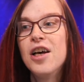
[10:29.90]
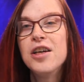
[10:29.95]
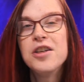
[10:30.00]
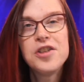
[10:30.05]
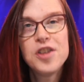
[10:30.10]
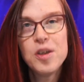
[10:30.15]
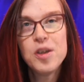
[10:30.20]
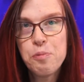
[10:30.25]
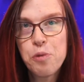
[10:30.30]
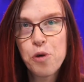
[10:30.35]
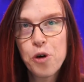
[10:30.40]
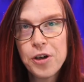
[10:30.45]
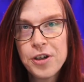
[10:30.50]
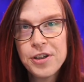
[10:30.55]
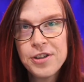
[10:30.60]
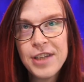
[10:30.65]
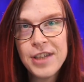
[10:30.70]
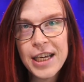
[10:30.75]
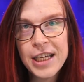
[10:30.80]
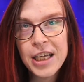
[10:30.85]

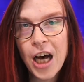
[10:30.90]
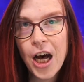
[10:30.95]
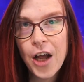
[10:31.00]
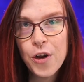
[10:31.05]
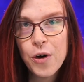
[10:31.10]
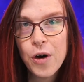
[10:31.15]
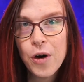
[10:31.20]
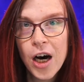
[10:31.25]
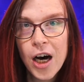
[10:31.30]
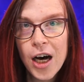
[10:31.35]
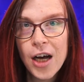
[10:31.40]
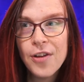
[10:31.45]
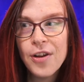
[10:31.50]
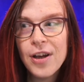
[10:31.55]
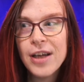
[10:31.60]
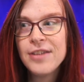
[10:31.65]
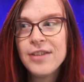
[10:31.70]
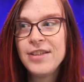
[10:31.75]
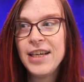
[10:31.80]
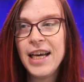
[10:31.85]
Support Takano
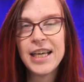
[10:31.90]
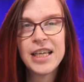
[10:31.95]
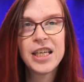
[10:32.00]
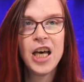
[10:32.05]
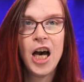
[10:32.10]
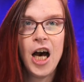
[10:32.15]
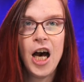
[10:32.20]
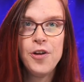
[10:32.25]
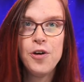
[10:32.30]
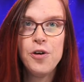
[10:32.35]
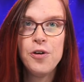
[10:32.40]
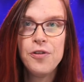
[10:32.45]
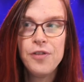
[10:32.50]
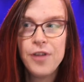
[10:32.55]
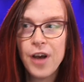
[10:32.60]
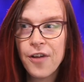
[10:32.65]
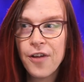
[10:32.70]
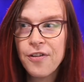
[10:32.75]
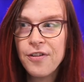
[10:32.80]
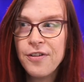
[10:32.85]
on
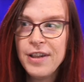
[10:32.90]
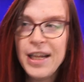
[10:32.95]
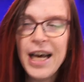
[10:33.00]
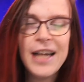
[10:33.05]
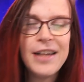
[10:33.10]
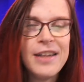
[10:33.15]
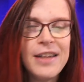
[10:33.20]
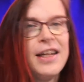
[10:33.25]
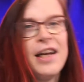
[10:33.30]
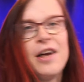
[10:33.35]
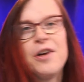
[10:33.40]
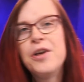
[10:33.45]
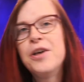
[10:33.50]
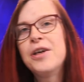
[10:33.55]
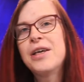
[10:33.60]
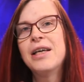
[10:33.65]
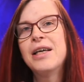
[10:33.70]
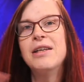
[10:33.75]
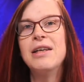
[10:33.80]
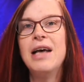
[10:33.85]
takano.net. There you
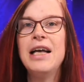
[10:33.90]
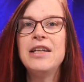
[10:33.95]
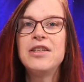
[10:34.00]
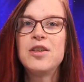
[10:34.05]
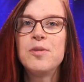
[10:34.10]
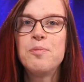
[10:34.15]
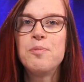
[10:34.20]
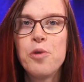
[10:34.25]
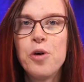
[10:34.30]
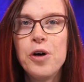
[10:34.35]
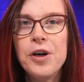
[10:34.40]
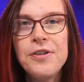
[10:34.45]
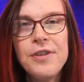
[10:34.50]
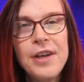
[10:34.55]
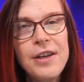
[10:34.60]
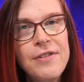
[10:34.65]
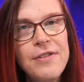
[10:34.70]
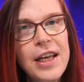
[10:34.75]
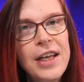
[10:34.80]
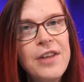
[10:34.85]
can support,
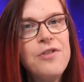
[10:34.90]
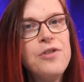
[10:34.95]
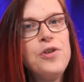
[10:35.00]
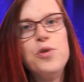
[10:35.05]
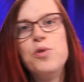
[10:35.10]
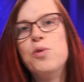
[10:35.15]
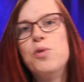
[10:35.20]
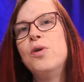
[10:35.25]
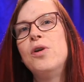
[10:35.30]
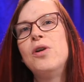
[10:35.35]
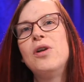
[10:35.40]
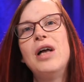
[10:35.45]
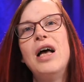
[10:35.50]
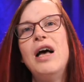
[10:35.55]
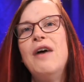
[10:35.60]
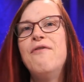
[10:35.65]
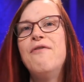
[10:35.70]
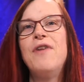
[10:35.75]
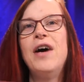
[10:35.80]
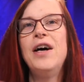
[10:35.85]
and then you will
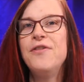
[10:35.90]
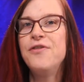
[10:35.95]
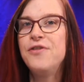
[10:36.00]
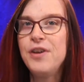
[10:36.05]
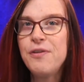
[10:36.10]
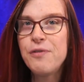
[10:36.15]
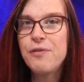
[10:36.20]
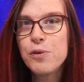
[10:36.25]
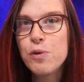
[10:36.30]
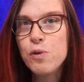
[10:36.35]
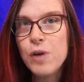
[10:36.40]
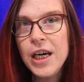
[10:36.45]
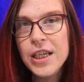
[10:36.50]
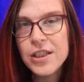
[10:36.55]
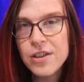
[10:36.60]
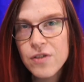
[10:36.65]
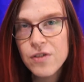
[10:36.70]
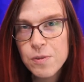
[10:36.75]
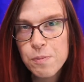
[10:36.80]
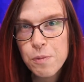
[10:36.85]
find different
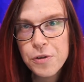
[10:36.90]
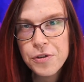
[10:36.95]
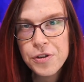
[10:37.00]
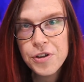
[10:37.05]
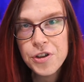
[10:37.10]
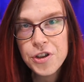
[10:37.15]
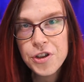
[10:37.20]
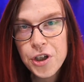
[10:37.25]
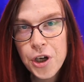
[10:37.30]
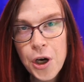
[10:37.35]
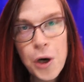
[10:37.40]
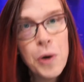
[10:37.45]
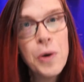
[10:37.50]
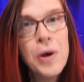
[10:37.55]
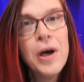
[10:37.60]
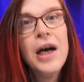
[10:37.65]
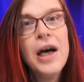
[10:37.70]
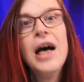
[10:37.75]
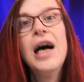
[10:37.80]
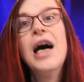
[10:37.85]
ways of supporting the show.
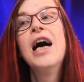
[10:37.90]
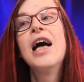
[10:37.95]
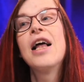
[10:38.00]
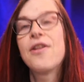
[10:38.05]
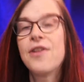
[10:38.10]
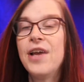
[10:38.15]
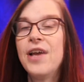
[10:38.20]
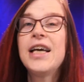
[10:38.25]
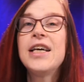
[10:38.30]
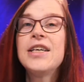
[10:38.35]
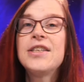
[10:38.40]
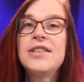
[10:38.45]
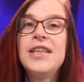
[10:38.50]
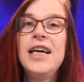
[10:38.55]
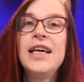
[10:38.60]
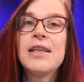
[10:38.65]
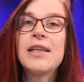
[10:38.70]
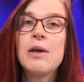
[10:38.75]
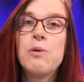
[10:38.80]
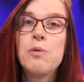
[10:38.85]
Like I
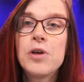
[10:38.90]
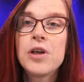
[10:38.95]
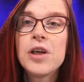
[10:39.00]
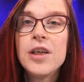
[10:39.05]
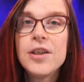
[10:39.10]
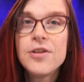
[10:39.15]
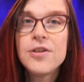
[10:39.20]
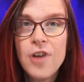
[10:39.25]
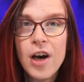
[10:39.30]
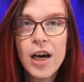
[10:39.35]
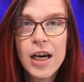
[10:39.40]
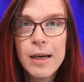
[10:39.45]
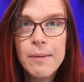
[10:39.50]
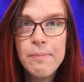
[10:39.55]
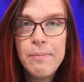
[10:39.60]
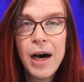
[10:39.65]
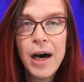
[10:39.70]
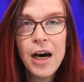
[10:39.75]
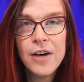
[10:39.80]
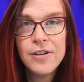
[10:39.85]
said, we're going to talk
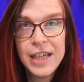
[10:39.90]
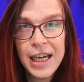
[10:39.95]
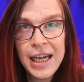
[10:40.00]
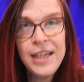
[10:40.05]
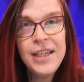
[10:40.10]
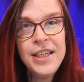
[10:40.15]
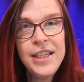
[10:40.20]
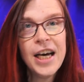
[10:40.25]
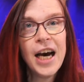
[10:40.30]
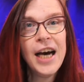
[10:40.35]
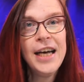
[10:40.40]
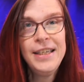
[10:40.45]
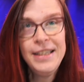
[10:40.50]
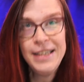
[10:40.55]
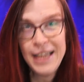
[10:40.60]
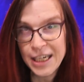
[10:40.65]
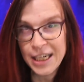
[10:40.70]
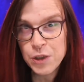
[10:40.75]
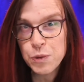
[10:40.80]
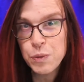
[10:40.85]
about NDI
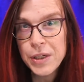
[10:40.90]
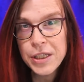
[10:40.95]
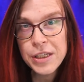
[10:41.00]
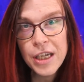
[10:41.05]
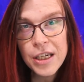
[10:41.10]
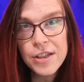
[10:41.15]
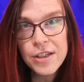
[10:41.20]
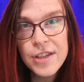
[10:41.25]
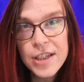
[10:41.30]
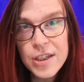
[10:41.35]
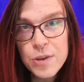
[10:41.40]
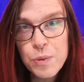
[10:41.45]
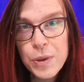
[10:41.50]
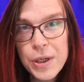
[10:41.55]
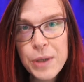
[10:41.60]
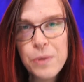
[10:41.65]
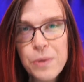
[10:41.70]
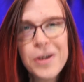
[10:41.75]
next week, not this week.